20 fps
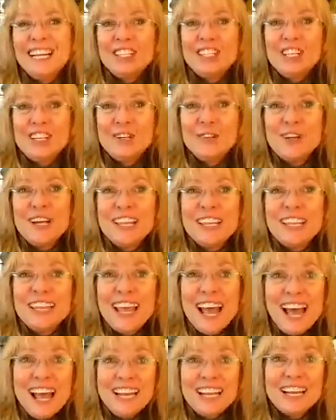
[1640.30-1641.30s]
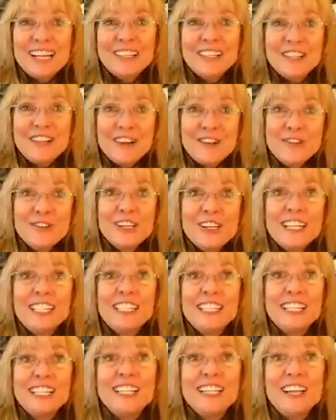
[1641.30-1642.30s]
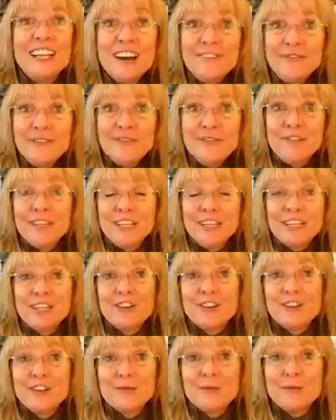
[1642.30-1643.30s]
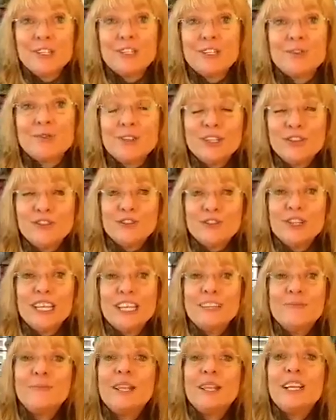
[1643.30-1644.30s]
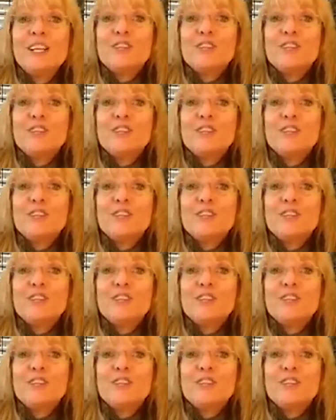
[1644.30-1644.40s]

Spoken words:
So that alone is enough of an encouragement to enjoy it.